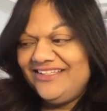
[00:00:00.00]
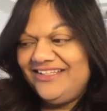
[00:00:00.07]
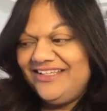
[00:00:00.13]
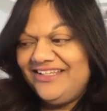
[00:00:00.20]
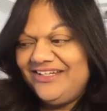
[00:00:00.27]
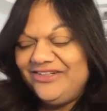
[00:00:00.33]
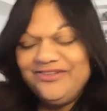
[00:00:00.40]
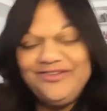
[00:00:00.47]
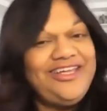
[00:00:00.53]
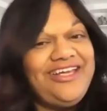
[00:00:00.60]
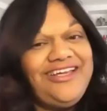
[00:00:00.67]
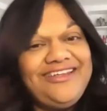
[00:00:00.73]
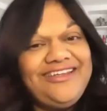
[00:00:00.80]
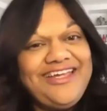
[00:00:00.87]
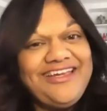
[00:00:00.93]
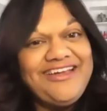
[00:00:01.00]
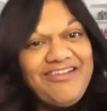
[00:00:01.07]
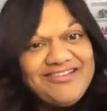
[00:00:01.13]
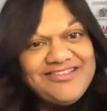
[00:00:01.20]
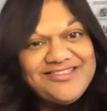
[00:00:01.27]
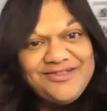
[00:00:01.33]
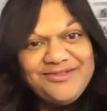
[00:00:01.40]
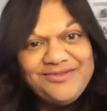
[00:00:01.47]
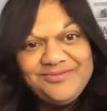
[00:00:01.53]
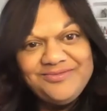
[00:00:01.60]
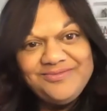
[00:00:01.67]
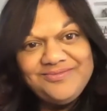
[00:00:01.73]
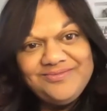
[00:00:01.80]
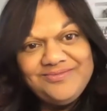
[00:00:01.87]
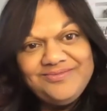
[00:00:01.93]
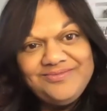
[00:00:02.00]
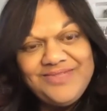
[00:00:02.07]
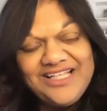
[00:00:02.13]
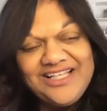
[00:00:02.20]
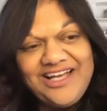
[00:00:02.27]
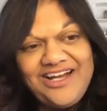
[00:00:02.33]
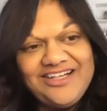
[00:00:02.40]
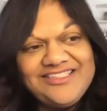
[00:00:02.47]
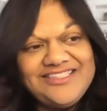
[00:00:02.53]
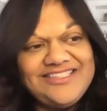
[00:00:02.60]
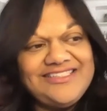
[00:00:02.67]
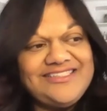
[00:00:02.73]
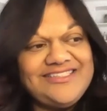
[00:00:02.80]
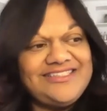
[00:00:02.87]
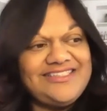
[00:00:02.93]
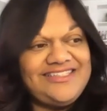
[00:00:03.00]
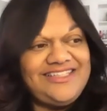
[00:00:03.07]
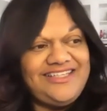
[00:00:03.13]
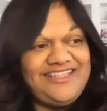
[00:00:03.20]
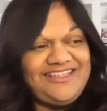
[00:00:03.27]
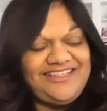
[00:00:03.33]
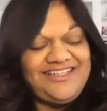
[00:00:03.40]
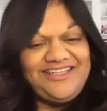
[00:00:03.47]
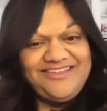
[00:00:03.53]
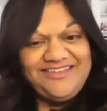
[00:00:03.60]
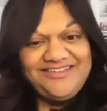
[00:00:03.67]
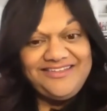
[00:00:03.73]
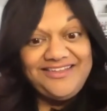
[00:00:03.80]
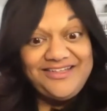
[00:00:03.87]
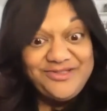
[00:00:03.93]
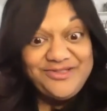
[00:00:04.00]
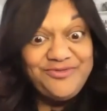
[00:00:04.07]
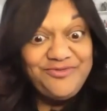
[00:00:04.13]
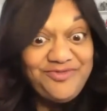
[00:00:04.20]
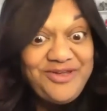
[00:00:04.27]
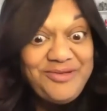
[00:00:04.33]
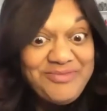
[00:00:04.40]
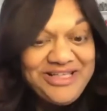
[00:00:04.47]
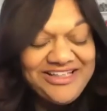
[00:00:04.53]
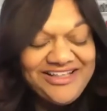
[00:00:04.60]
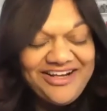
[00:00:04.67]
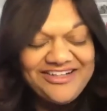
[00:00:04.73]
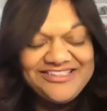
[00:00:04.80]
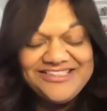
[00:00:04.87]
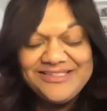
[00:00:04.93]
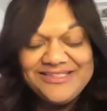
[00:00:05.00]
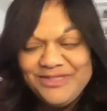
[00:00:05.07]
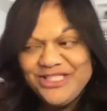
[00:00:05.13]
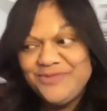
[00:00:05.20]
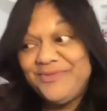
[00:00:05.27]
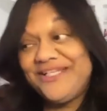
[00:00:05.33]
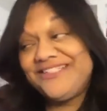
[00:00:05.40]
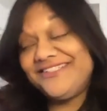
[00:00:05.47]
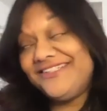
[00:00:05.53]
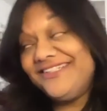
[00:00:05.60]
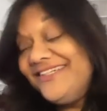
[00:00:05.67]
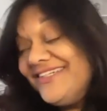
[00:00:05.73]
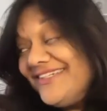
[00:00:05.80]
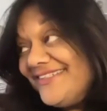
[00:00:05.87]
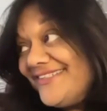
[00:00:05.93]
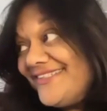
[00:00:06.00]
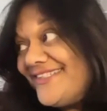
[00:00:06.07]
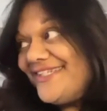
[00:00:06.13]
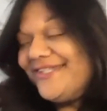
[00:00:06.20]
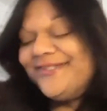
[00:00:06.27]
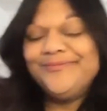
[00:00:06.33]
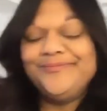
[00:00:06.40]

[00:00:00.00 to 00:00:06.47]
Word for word: you know they they can't do male characters they they they do female characters much better so